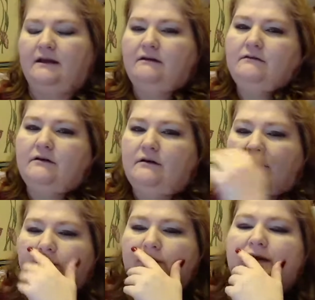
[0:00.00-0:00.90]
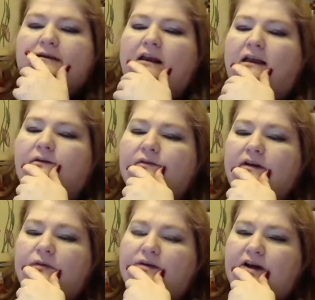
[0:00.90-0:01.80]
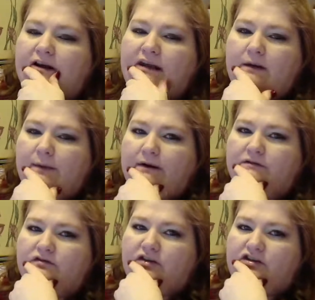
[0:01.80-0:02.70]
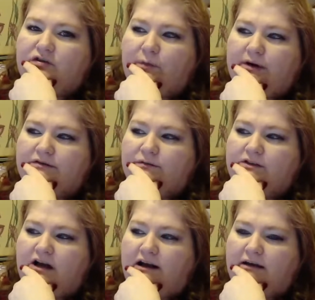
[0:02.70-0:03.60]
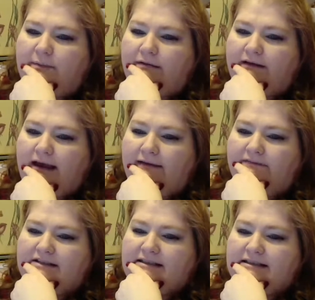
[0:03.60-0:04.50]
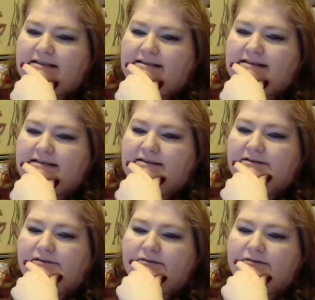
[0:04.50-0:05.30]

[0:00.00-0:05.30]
I don't know. Are we? I don't think we're talking about stretcher bars. We're talking about canvases.